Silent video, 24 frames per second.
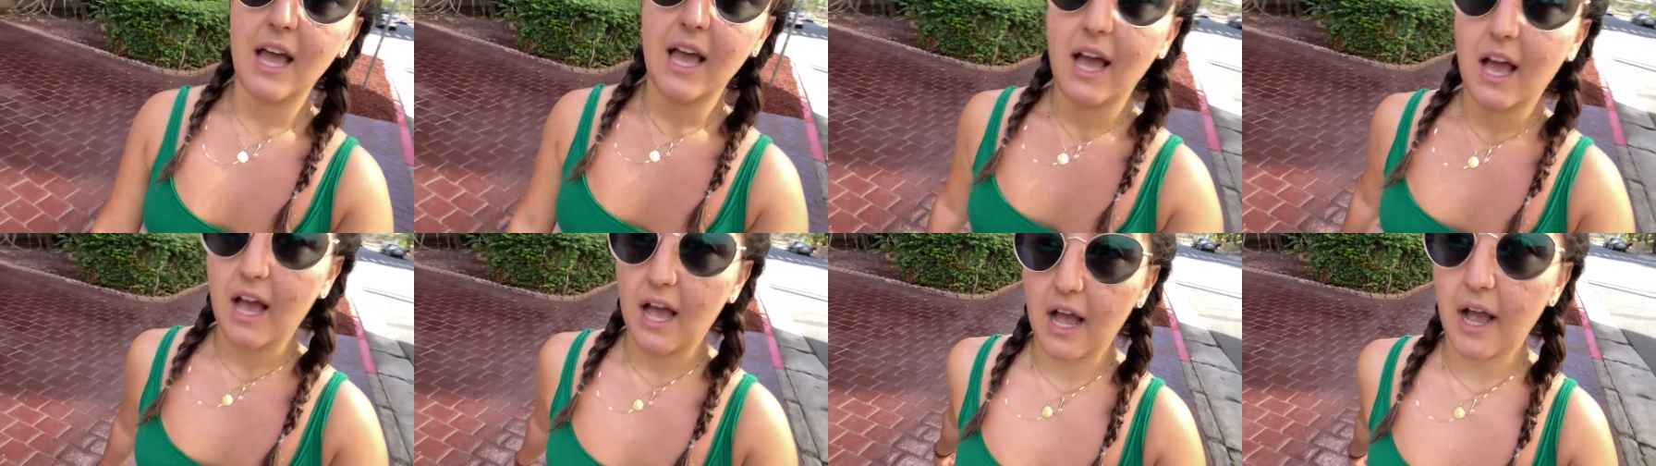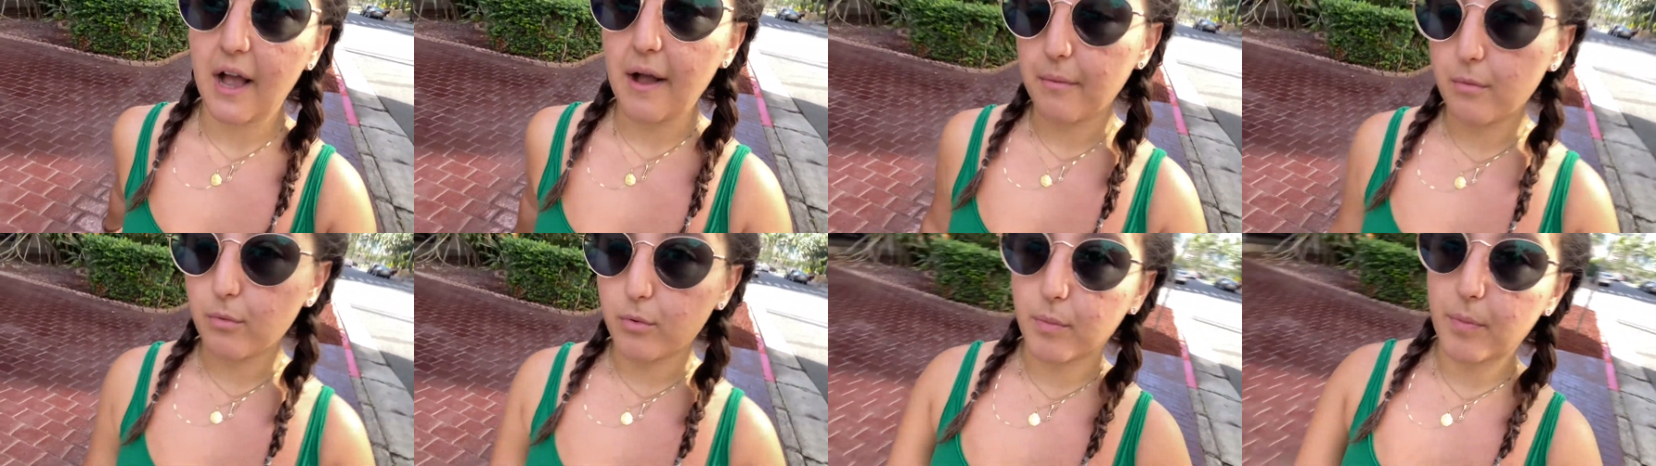
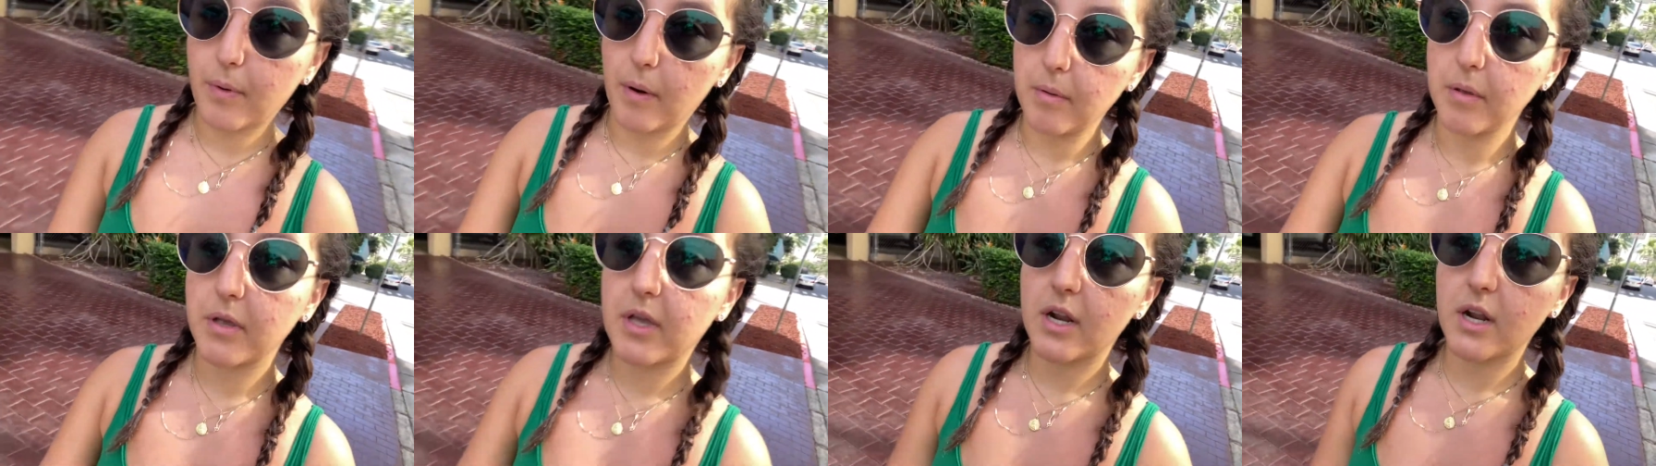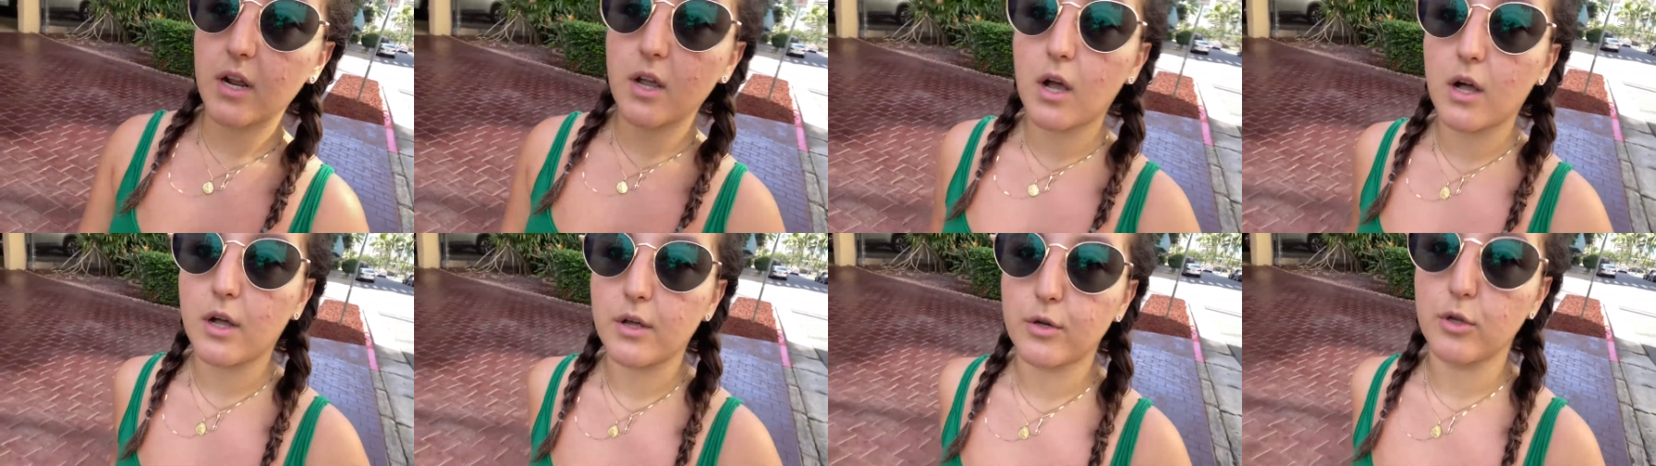Um, we're probably gonna
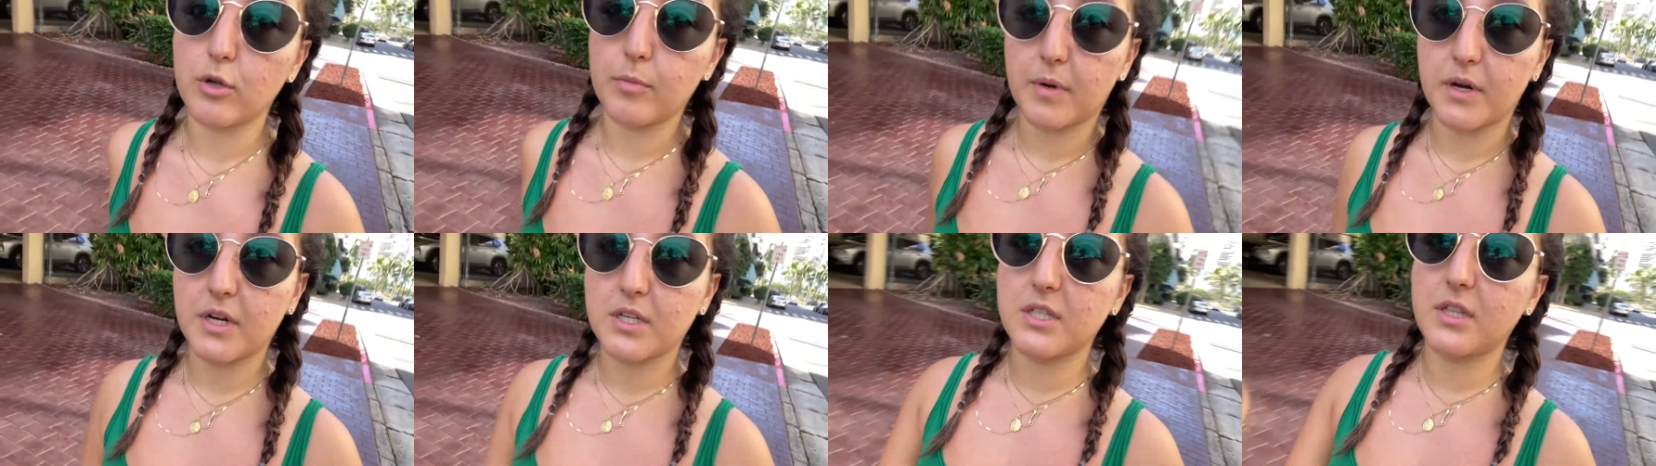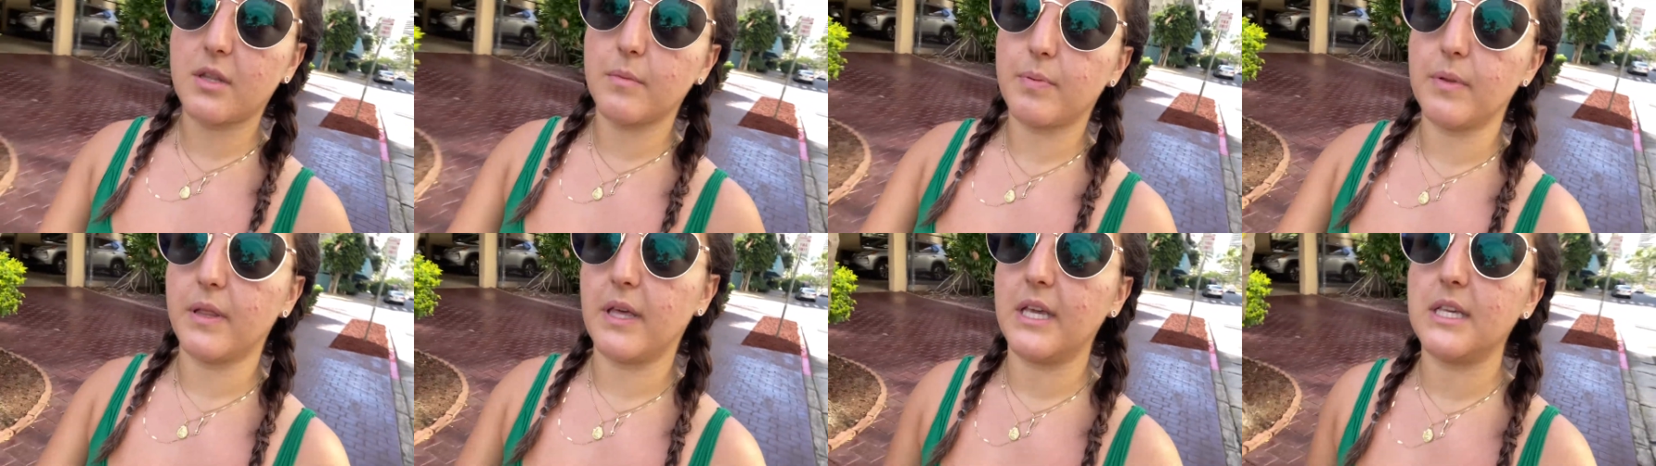call an Uber to the
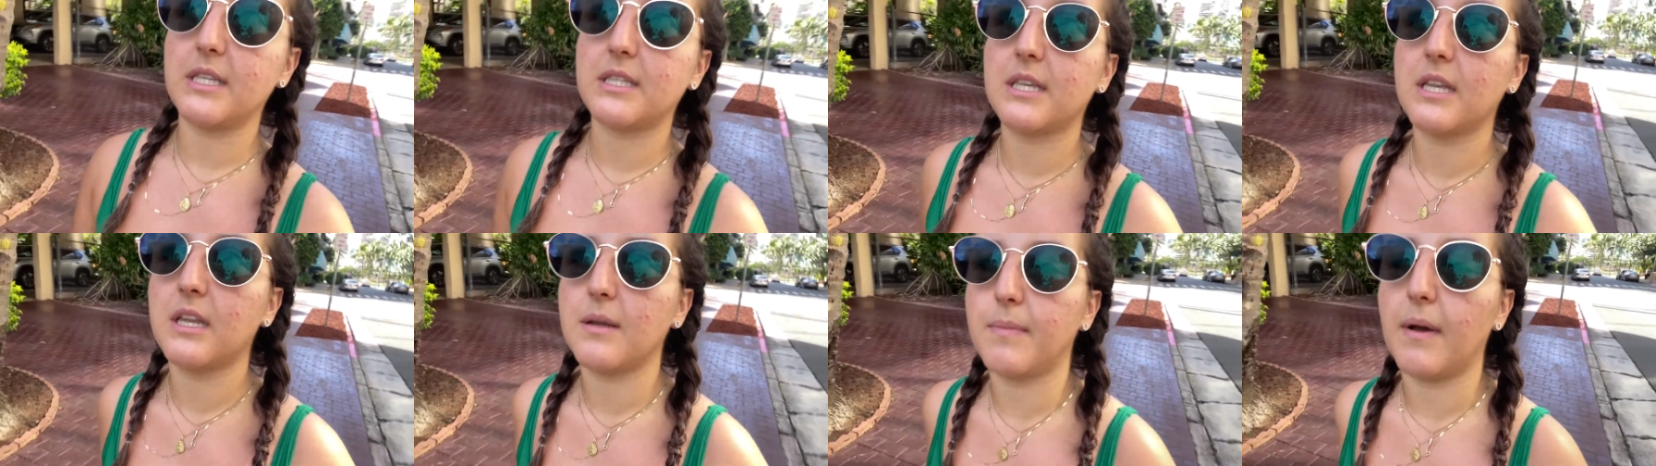place in